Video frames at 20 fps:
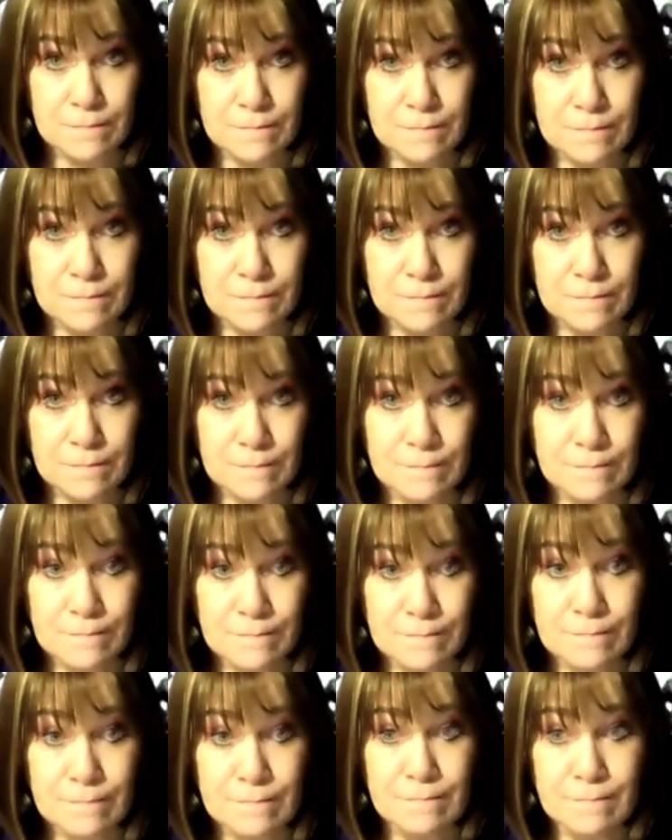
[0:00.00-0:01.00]

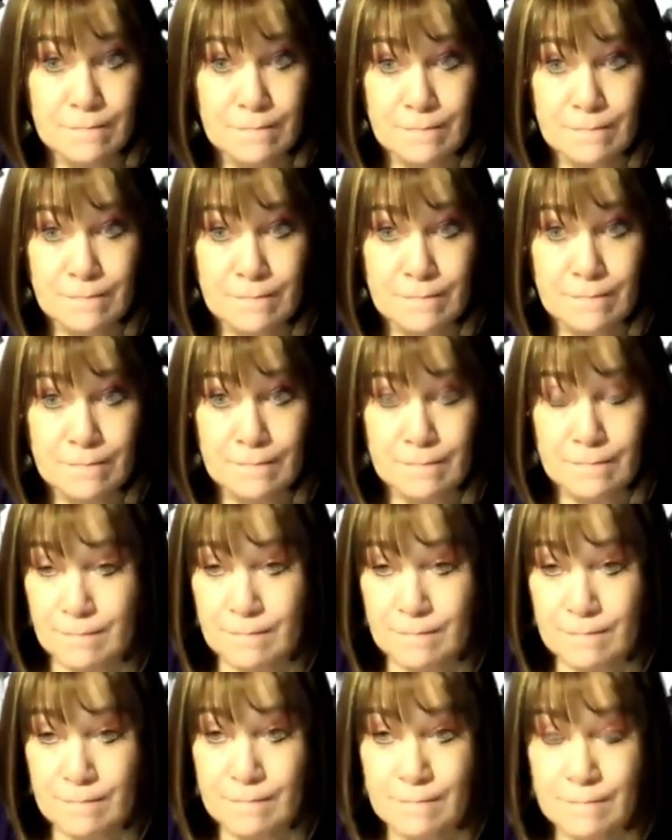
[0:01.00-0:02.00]

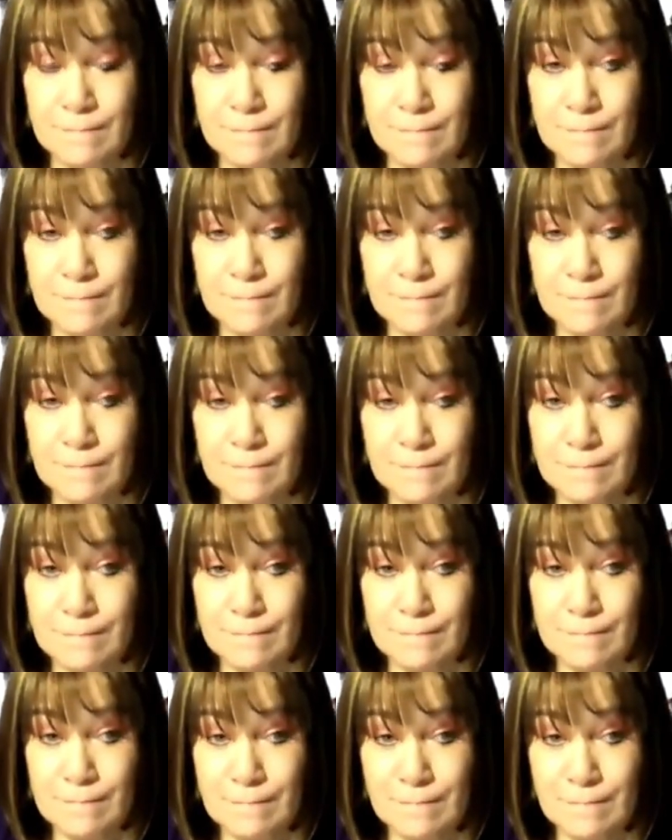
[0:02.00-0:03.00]

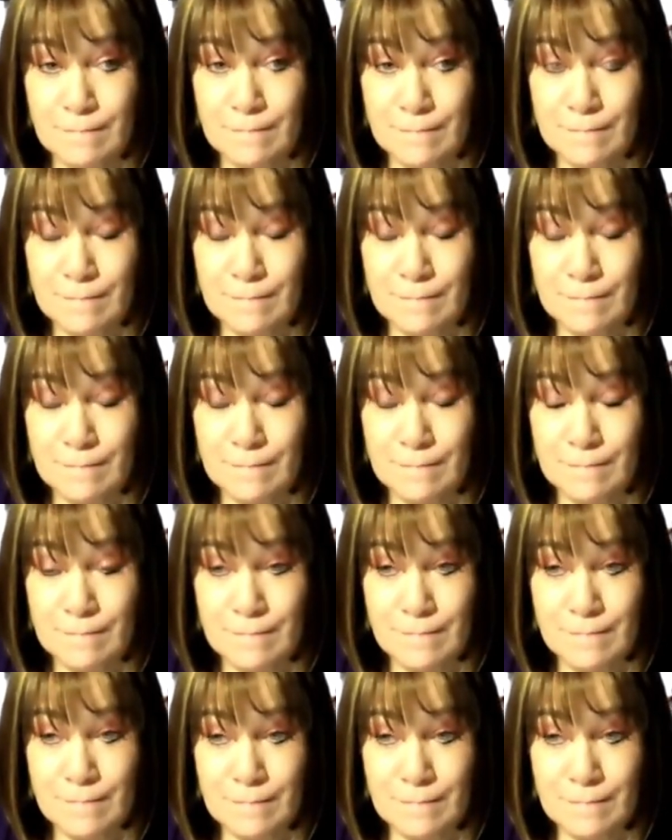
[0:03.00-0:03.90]
[no speech]